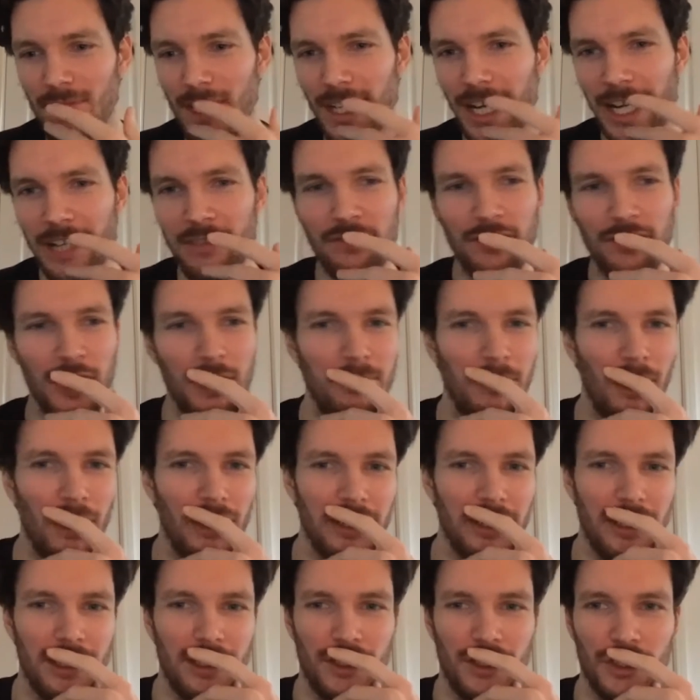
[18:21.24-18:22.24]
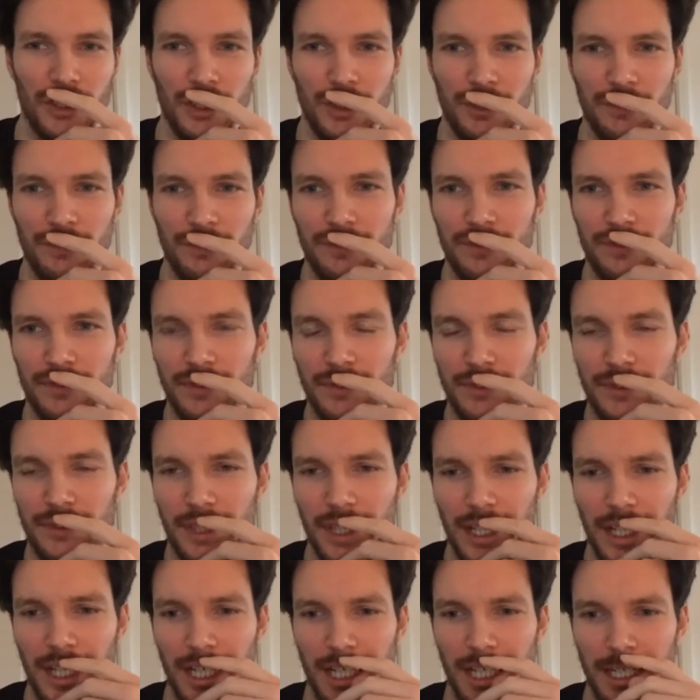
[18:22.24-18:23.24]
And from like the sort of
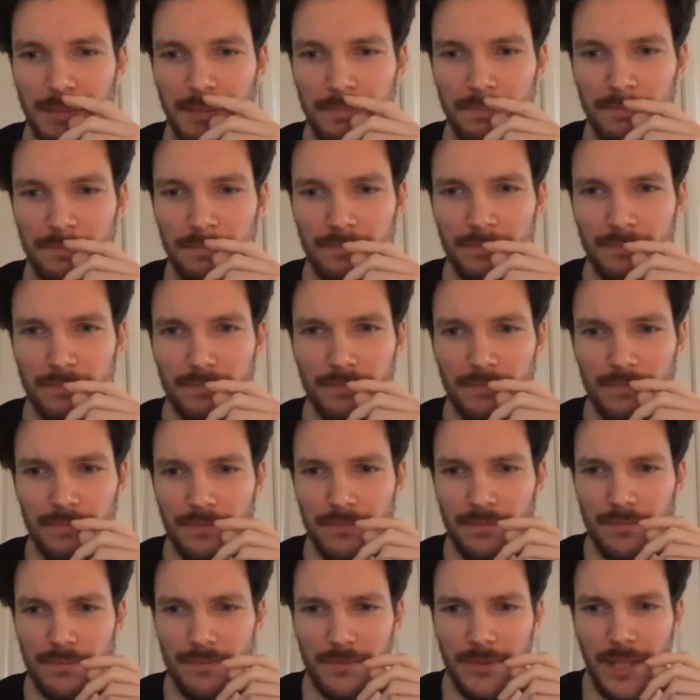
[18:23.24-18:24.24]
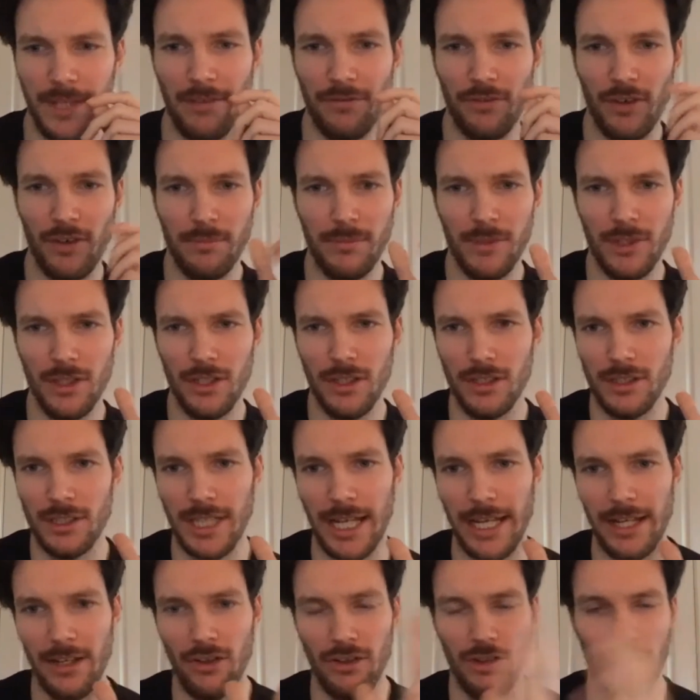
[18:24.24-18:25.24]
from the,
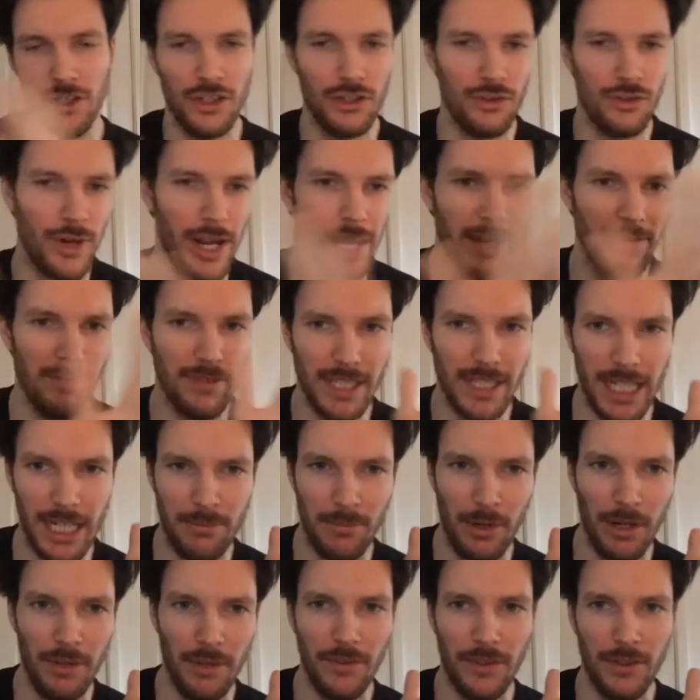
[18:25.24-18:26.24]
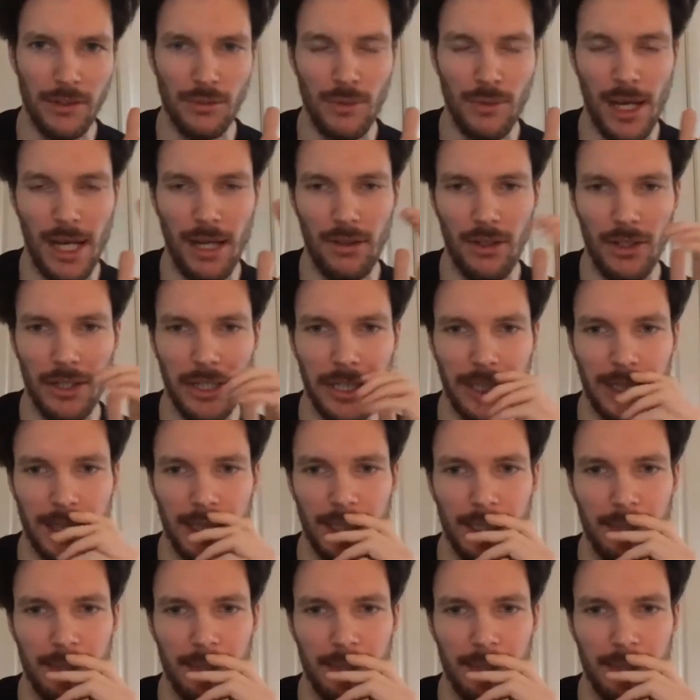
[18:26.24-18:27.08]
say, like the creative team or anything as well, like